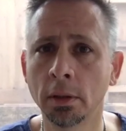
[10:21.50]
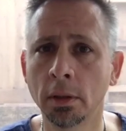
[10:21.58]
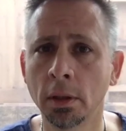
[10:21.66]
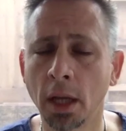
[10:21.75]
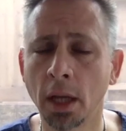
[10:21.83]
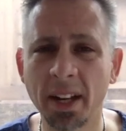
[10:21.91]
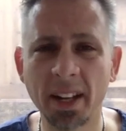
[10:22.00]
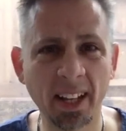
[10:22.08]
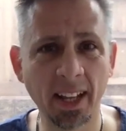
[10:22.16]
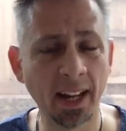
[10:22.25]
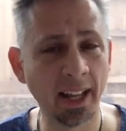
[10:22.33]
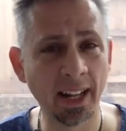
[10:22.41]

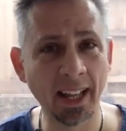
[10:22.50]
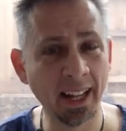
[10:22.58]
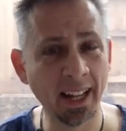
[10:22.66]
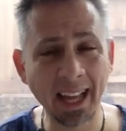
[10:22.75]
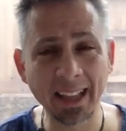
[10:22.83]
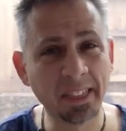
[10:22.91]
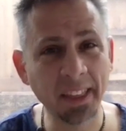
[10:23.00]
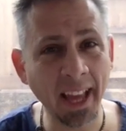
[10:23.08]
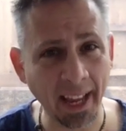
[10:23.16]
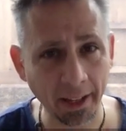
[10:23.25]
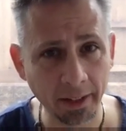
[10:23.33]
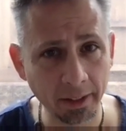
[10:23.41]
And I
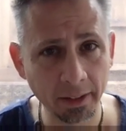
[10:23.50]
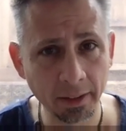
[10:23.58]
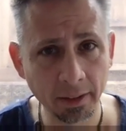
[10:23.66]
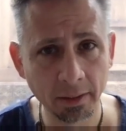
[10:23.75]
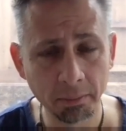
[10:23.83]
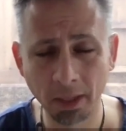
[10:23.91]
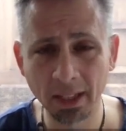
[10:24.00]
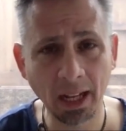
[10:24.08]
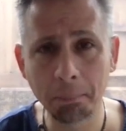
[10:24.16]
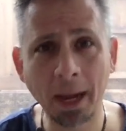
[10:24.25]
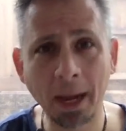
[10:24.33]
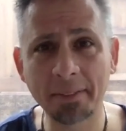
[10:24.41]
think my
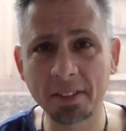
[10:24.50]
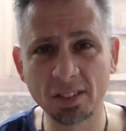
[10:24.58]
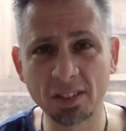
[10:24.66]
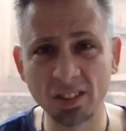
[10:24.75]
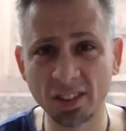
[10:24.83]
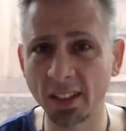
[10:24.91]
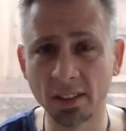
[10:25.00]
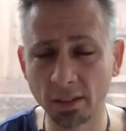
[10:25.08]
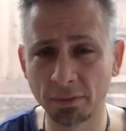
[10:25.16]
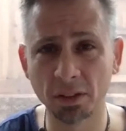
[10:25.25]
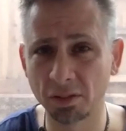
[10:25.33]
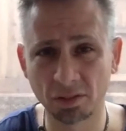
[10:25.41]
hypothesis is if
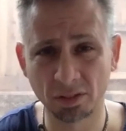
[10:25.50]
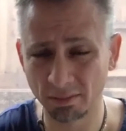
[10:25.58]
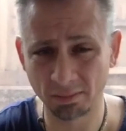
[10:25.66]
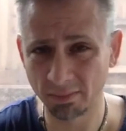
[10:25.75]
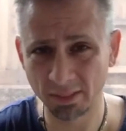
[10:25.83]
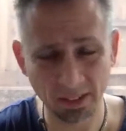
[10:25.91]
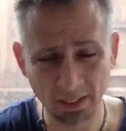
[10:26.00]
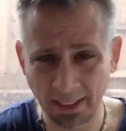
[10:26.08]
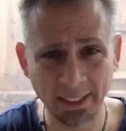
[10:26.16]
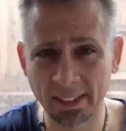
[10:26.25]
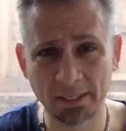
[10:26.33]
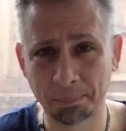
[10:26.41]
there's
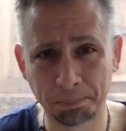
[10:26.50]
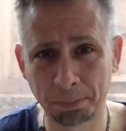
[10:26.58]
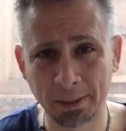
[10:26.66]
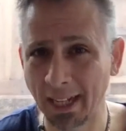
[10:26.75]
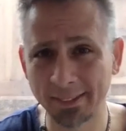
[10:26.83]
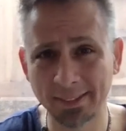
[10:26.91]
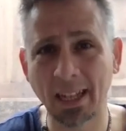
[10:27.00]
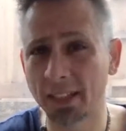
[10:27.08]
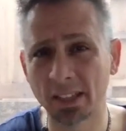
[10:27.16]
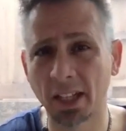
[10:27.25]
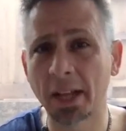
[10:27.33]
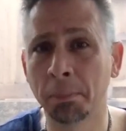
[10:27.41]
any guys out
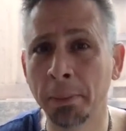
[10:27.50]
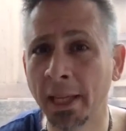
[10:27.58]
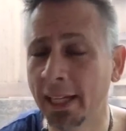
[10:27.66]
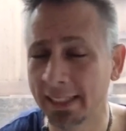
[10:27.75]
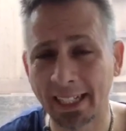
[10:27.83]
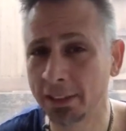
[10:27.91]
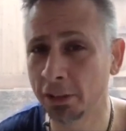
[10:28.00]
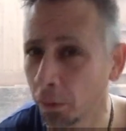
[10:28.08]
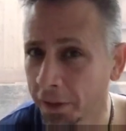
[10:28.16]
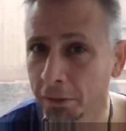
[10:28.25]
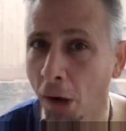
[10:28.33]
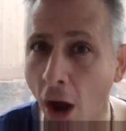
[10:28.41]
there like me, and I know
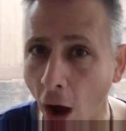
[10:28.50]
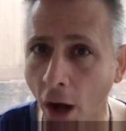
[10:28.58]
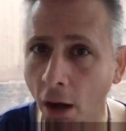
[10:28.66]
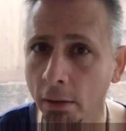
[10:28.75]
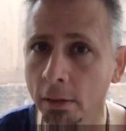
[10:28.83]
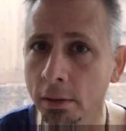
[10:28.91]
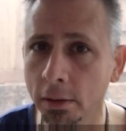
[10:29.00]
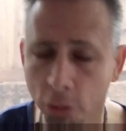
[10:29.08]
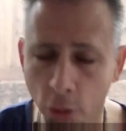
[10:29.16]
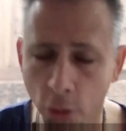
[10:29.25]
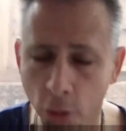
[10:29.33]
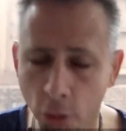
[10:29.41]
there are,
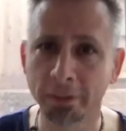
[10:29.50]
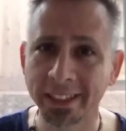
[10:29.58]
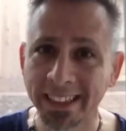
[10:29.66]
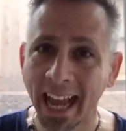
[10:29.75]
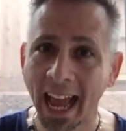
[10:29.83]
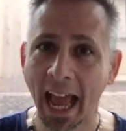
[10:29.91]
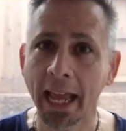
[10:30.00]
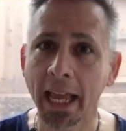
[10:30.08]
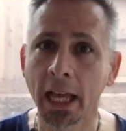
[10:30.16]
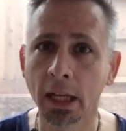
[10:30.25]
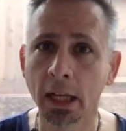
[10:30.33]
talk to them every day,